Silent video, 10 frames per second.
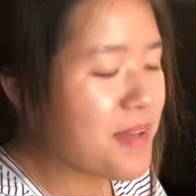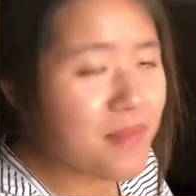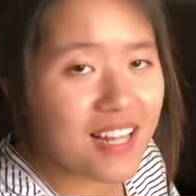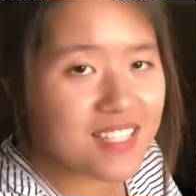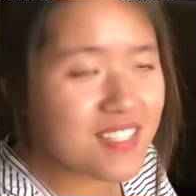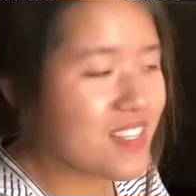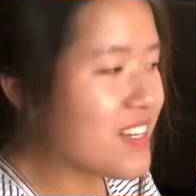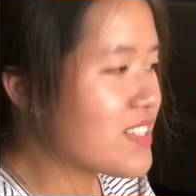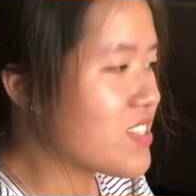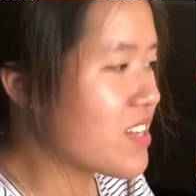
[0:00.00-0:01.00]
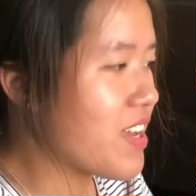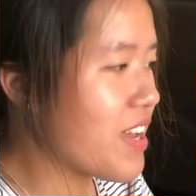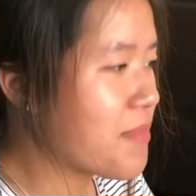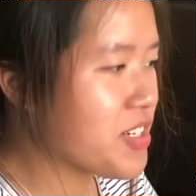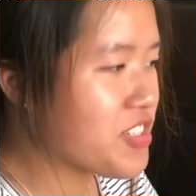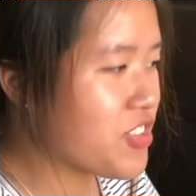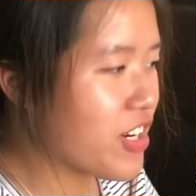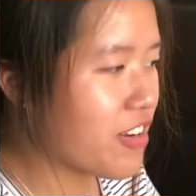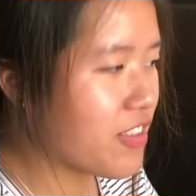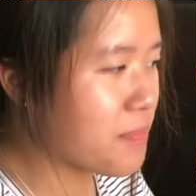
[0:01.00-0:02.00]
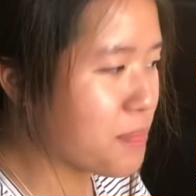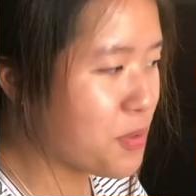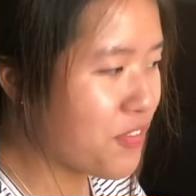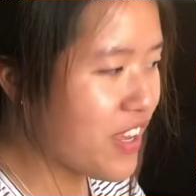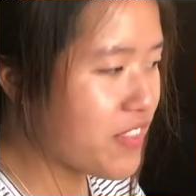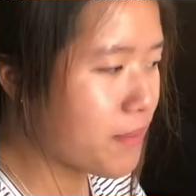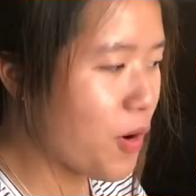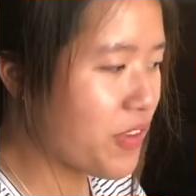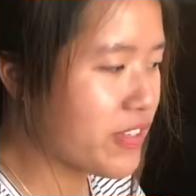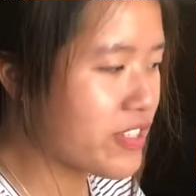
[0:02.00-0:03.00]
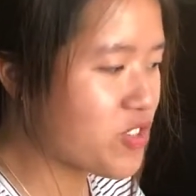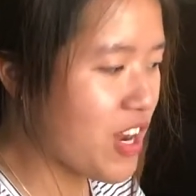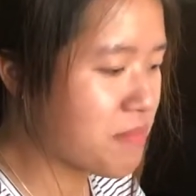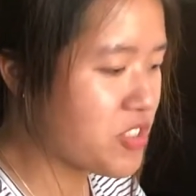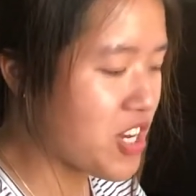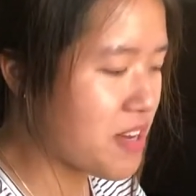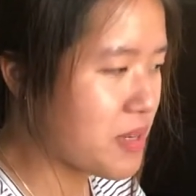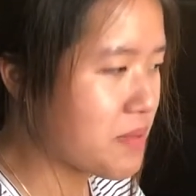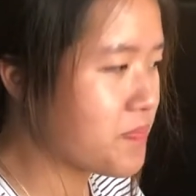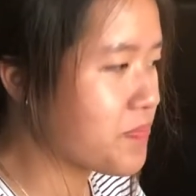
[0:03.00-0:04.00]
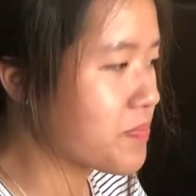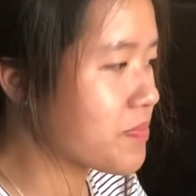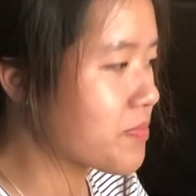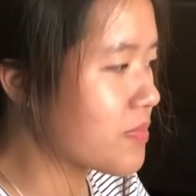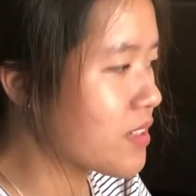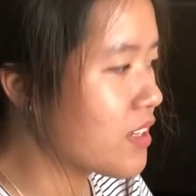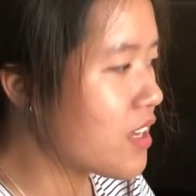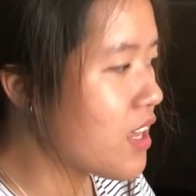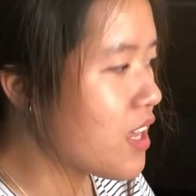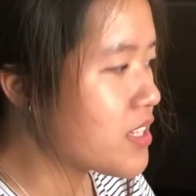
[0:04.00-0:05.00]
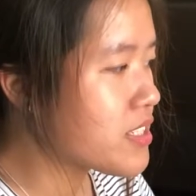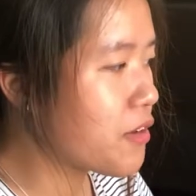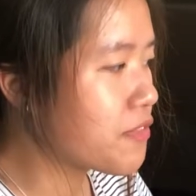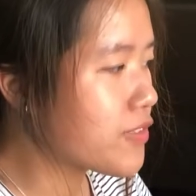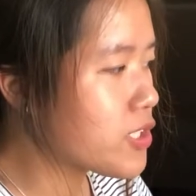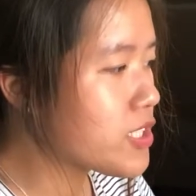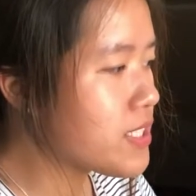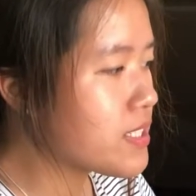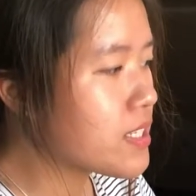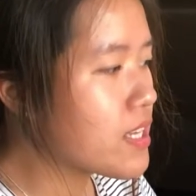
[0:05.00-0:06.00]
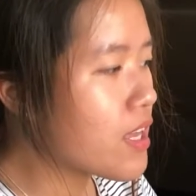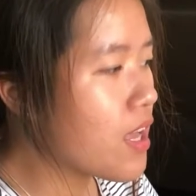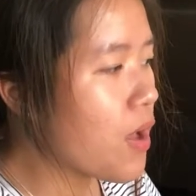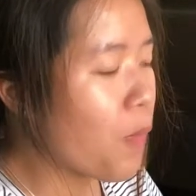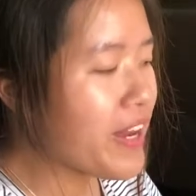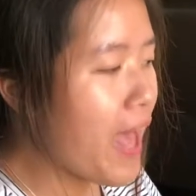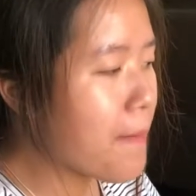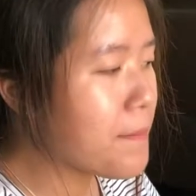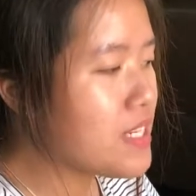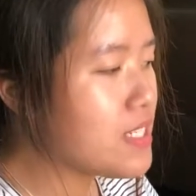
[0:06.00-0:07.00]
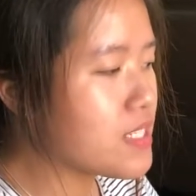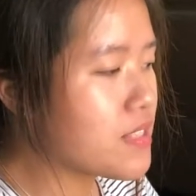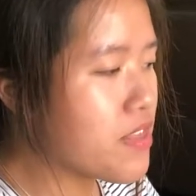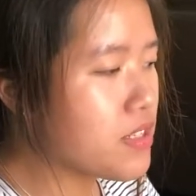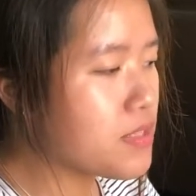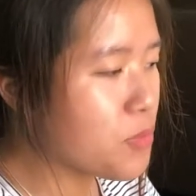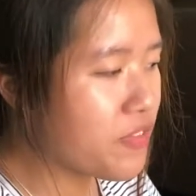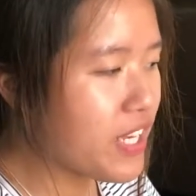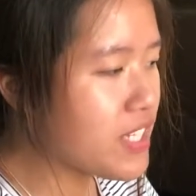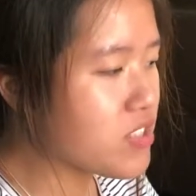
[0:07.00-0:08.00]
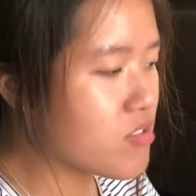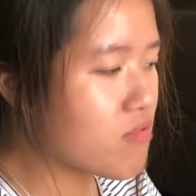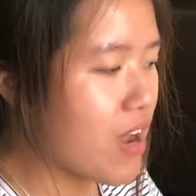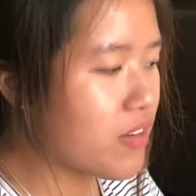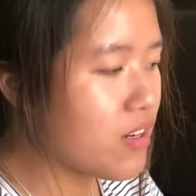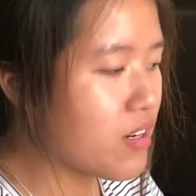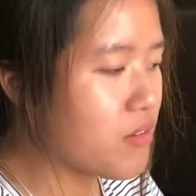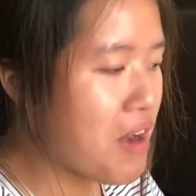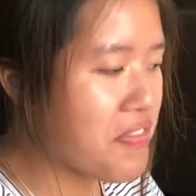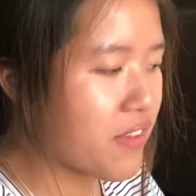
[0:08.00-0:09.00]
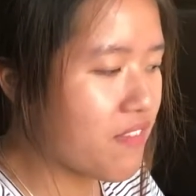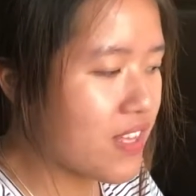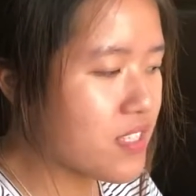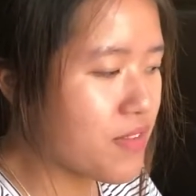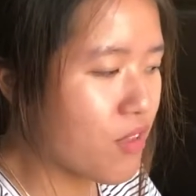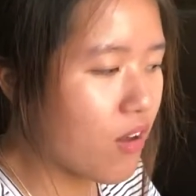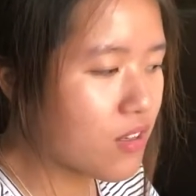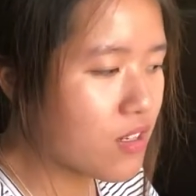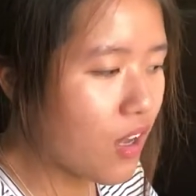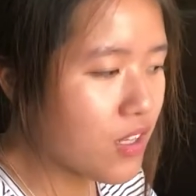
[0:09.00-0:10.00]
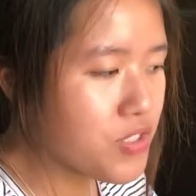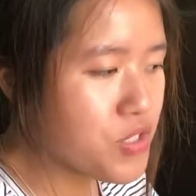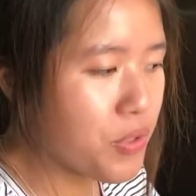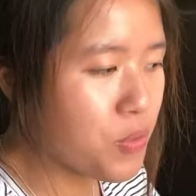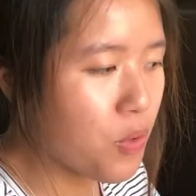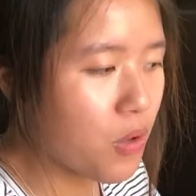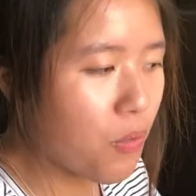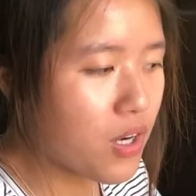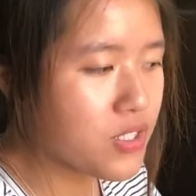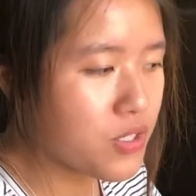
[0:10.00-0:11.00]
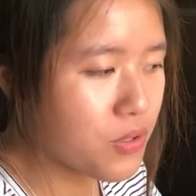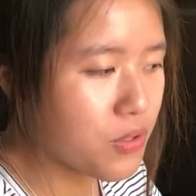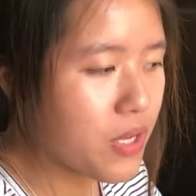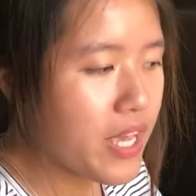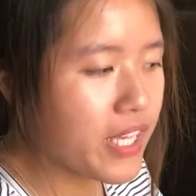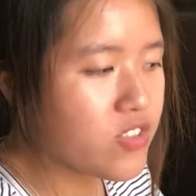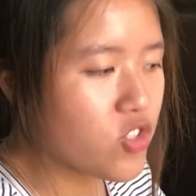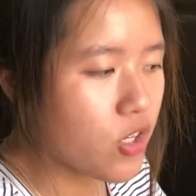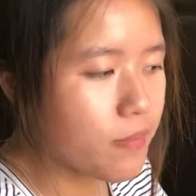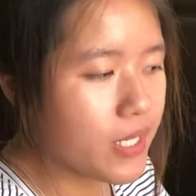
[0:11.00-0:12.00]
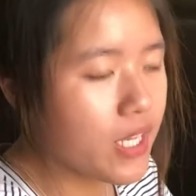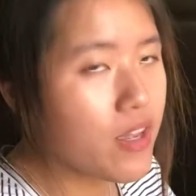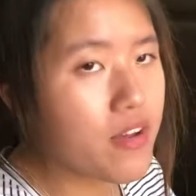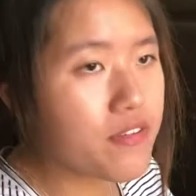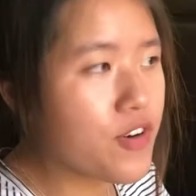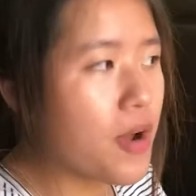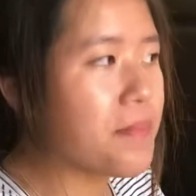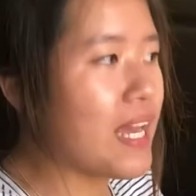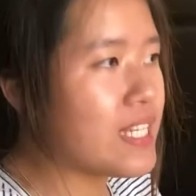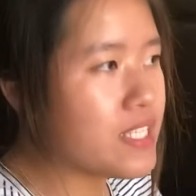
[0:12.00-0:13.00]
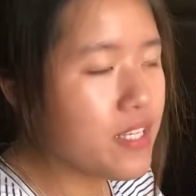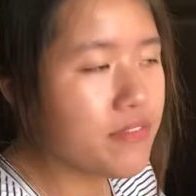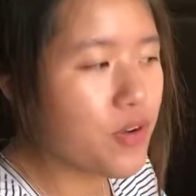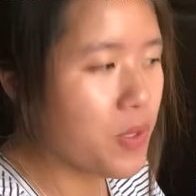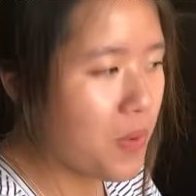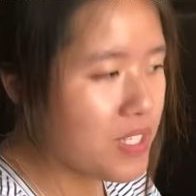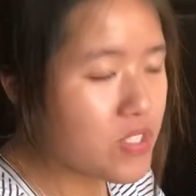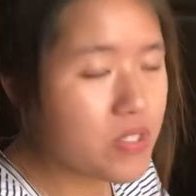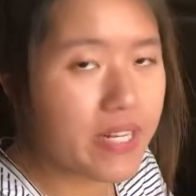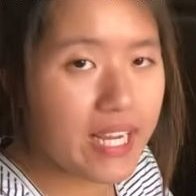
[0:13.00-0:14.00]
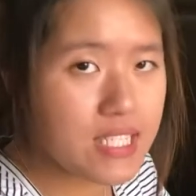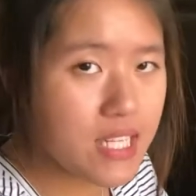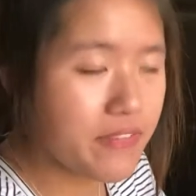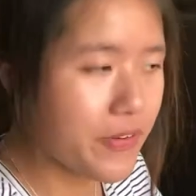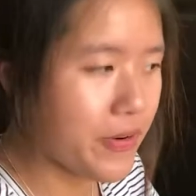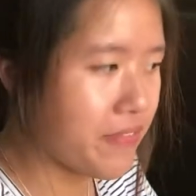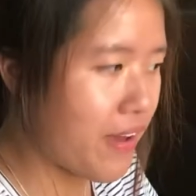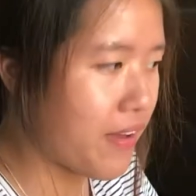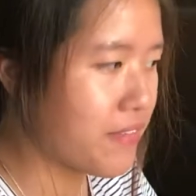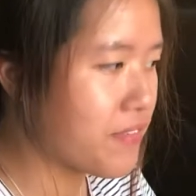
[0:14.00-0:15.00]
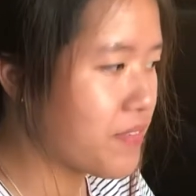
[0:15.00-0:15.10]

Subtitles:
I'm Allison and today I'm gonna share the movie The Boy in the Striped Pajama. So first, what happened is this movie is surrounded around the events of the Holocaust during World War II in Germany from 1941 to 1945.